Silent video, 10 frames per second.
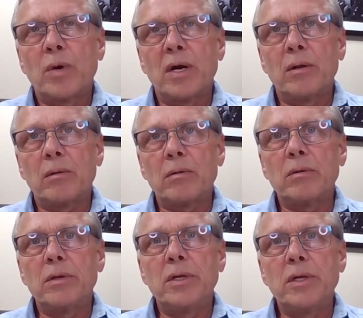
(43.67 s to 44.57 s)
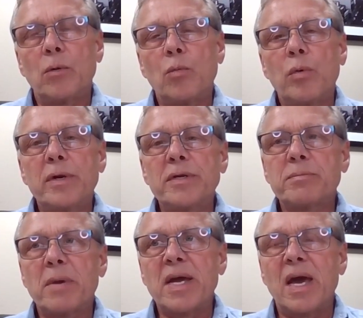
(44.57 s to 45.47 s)
well, what
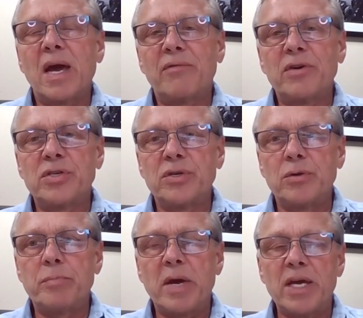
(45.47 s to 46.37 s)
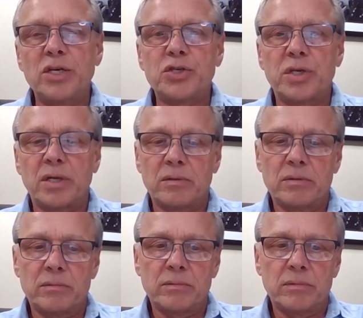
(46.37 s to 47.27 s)
is my average new patient?
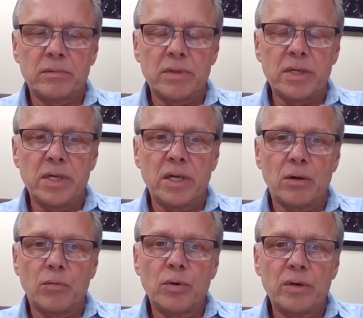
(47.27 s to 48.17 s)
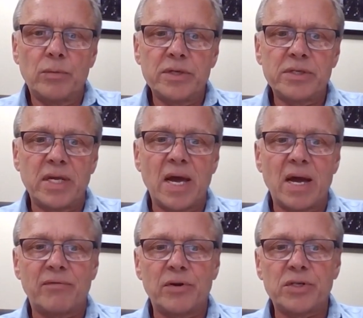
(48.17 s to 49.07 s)
What is the
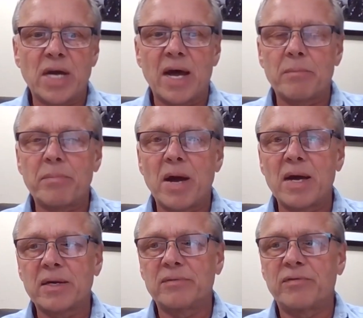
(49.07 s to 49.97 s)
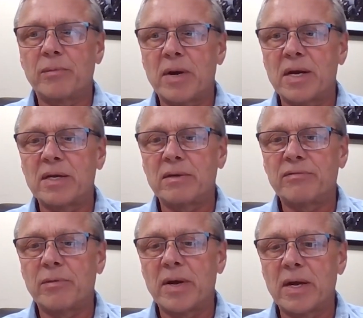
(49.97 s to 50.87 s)
average out of pocket for
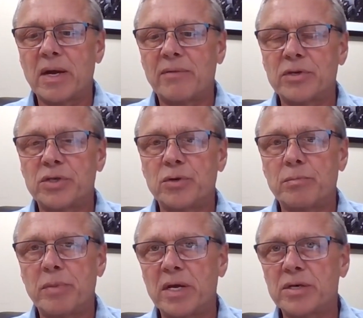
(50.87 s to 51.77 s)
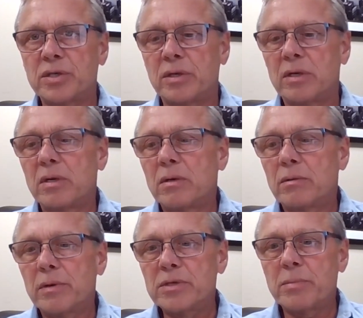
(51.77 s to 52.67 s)
my average new patient?
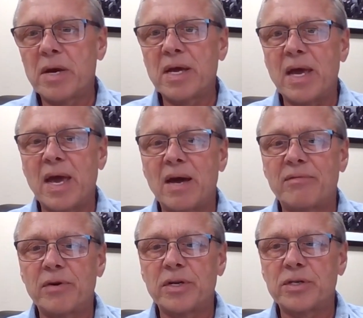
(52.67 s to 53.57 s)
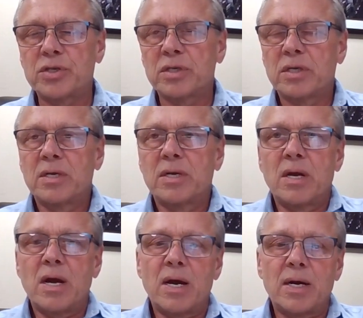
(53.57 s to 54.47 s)
What is my average
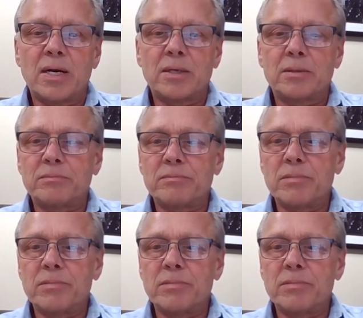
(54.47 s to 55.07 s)
uh,